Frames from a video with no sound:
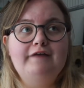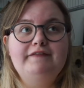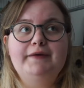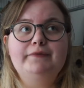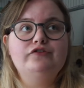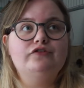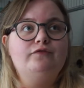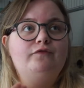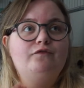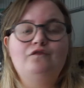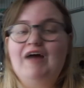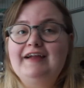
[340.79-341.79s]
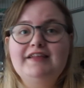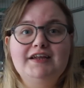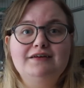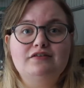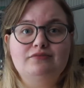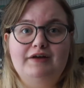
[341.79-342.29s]
They will just find the
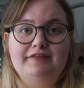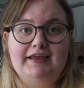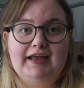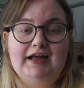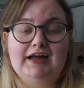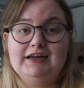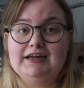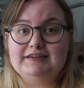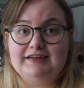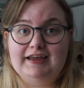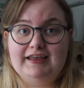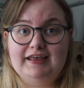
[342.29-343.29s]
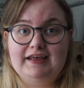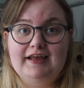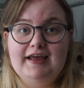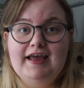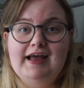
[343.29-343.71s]
nearest rat they can and take it.